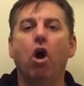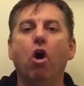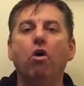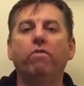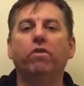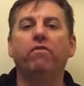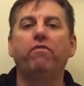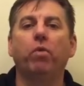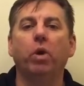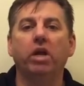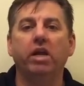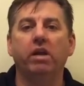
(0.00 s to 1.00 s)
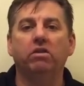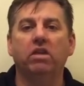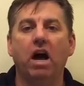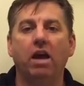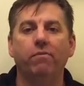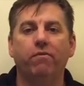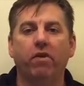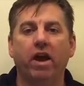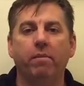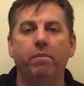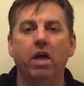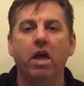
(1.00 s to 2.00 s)
over a 40-year time
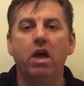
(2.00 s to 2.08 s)
frame,